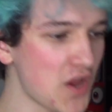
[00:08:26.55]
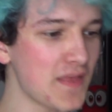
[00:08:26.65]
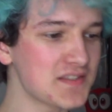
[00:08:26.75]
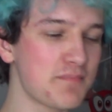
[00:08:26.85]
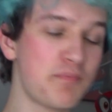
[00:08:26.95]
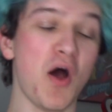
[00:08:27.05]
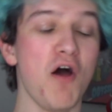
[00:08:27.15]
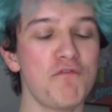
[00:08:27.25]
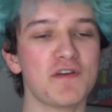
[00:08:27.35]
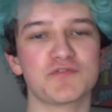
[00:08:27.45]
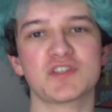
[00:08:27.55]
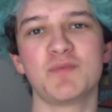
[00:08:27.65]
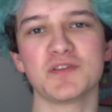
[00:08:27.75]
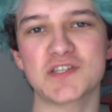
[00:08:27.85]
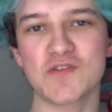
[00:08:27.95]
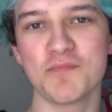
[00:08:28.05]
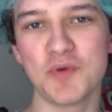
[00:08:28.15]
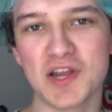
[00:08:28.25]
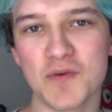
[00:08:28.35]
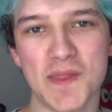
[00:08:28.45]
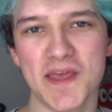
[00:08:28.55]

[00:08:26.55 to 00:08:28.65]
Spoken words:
Oh yeah, that's the perfect response to a bully when